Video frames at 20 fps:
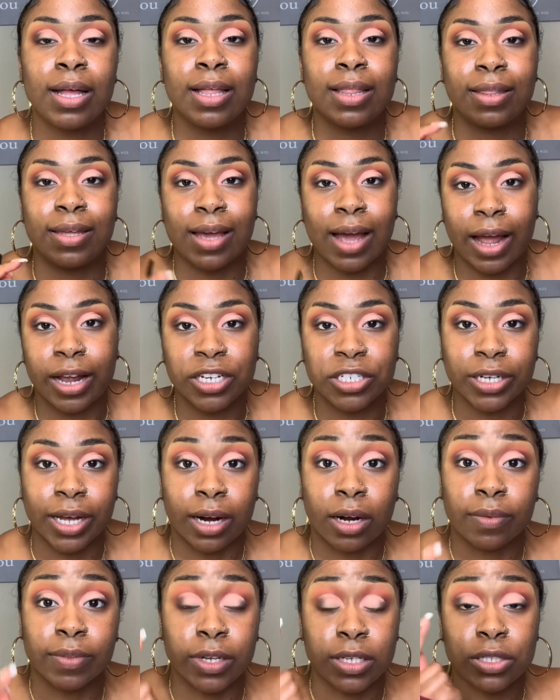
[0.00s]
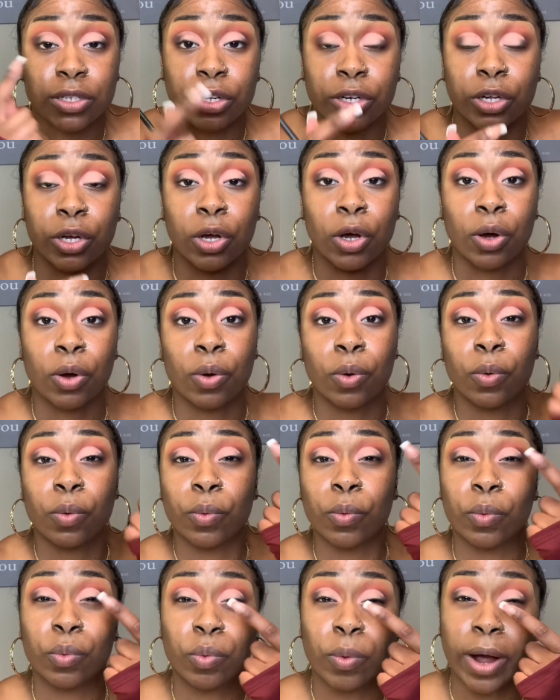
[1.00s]
the eyeshadow that's gonna go
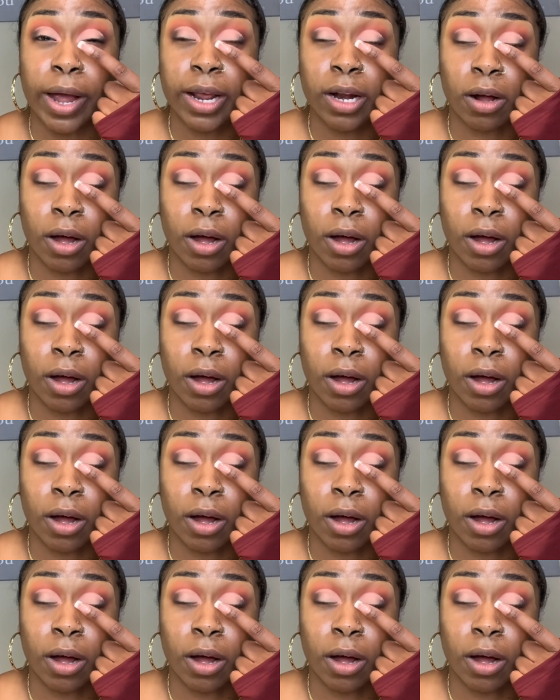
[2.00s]
right